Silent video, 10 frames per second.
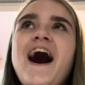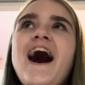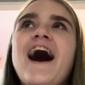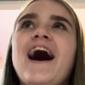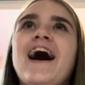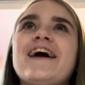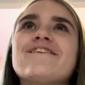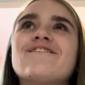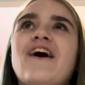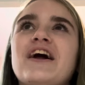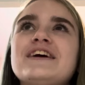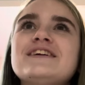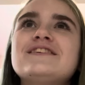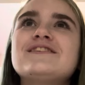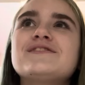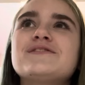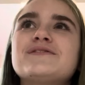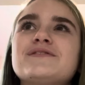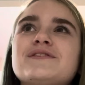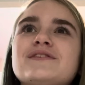wanted
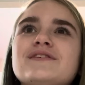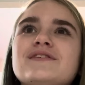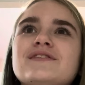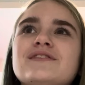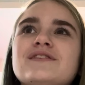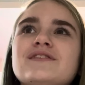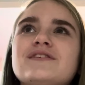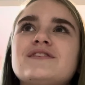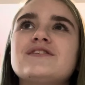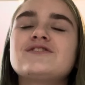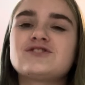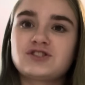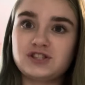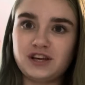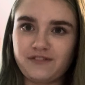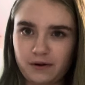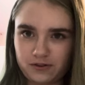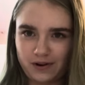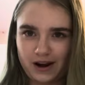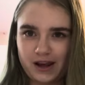to see if I was
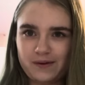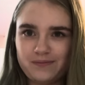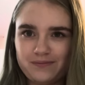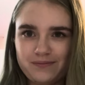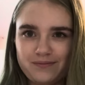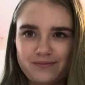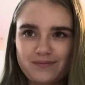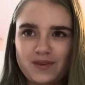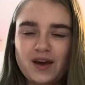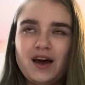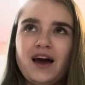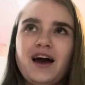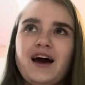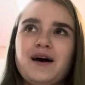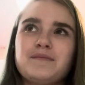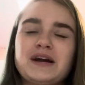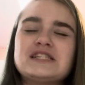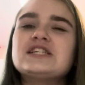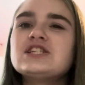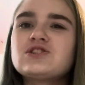ready. My
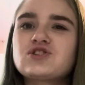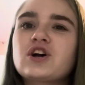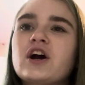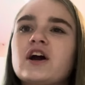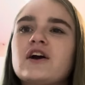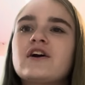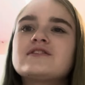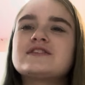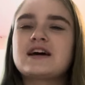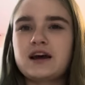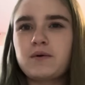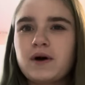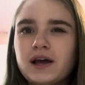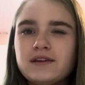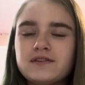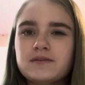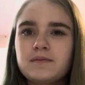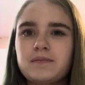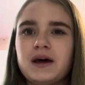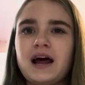teacher said I was,
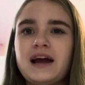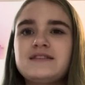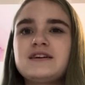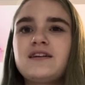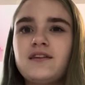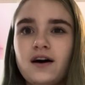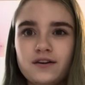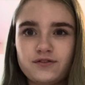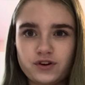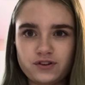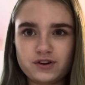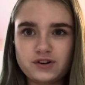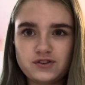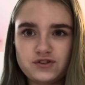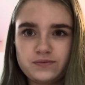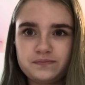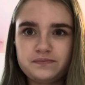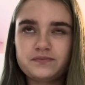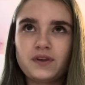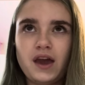but I did a lot of research
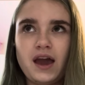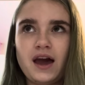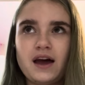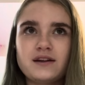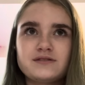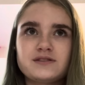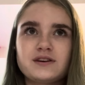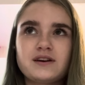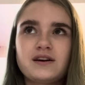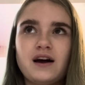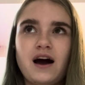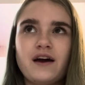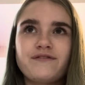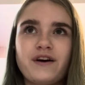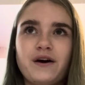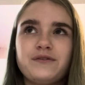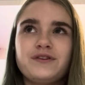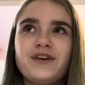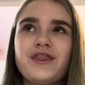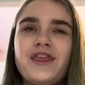and I found
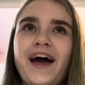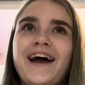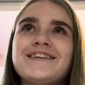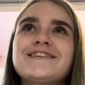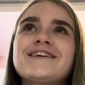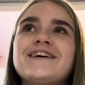that